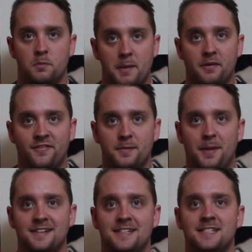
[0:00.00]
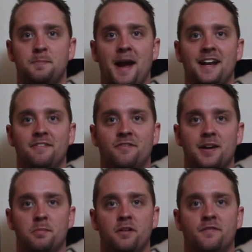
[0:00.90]
Remember, if you participate in
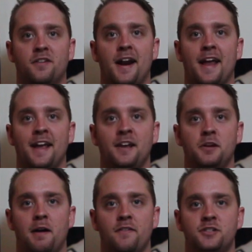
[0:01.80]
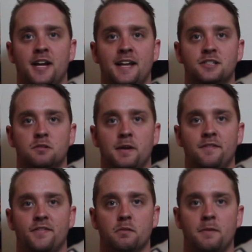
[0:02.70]
Free Pour Friday, you have a chance to
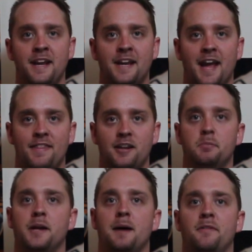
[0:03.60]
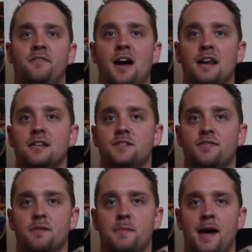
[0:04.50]
win for the week and then you become a finalist
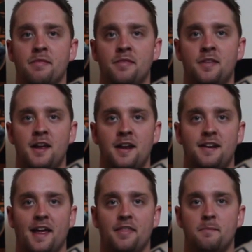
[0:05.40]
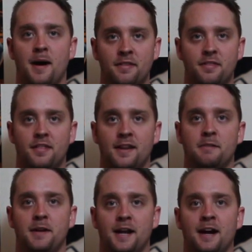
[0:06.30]
for the month. Now the monthly
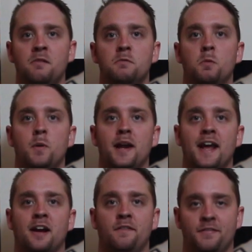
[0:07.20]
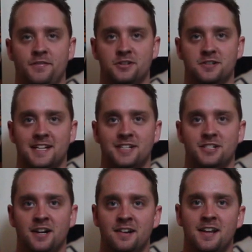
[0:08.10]
winner will win a Coffeefusion
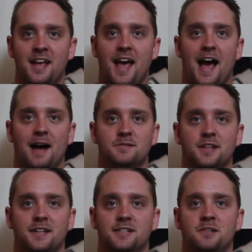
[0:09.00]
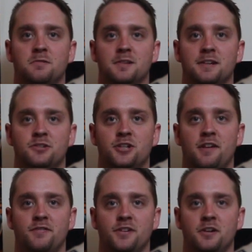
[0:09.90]
t-shirt, so there's a cool little
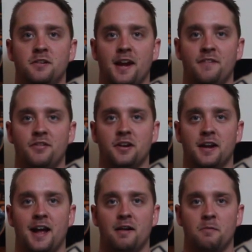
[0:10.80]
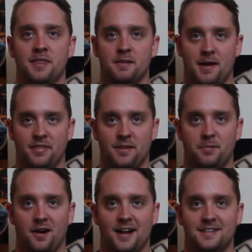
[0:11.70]
shirt for you if you can win the monthly
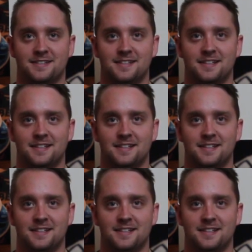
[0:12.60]
prize.